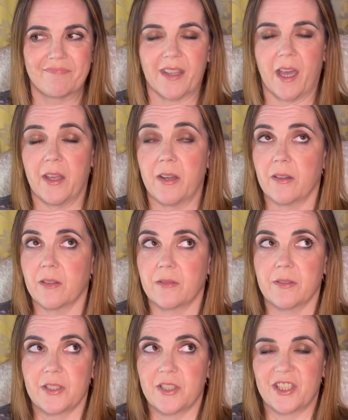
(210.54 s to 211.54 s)
I don't know,
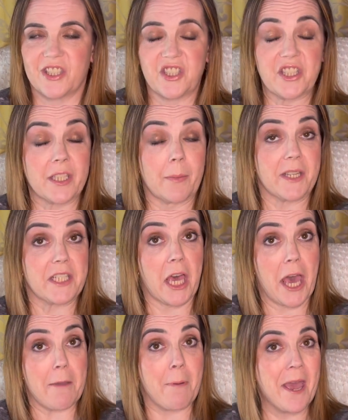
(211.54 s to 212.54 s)
she's just not my
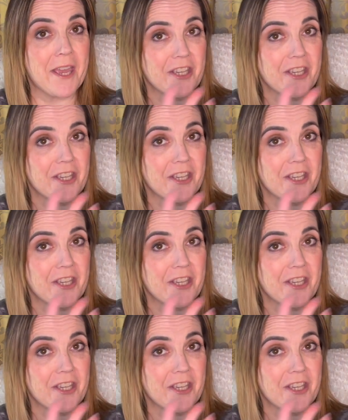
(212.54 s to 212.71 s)
type.